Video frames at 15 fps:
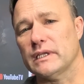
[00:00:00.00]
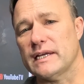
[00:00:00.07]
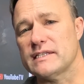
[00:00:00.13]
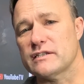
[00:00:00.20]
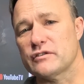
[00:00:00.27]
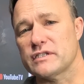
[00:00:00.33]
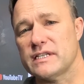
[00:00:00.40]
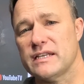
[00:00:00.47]

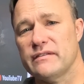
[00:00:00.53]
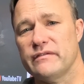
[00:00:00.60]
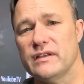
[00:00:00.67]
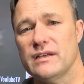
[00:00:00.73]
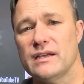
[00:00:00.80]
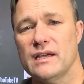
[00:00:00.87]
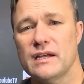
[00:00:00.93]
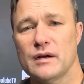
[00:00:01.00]
laser
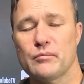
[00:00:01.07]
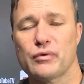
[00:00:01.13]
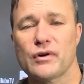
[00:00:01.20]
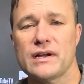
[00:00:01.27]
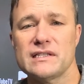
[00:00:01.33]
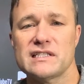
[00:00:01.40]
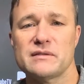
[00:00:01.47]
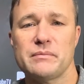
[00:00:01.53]
TV in a
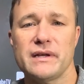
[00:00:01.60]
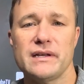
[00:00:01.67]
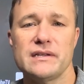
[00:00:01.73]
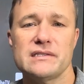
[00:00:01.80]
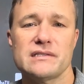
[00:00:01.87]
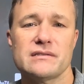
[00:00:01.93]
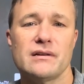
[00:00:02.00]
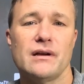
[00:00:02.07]
bright
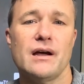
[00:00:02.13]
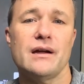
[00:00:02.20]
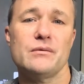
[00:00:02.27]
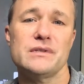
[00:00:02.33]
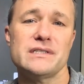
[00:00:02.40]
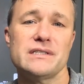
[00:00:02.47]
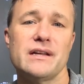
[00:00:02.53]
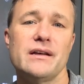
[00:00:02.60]
space, I
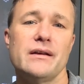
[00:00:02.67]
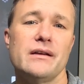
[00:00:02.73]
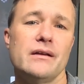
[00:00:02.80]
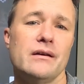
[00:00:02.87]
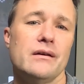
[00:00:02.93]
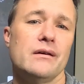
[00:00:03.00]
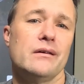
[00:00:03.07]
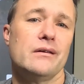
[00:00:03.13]
would say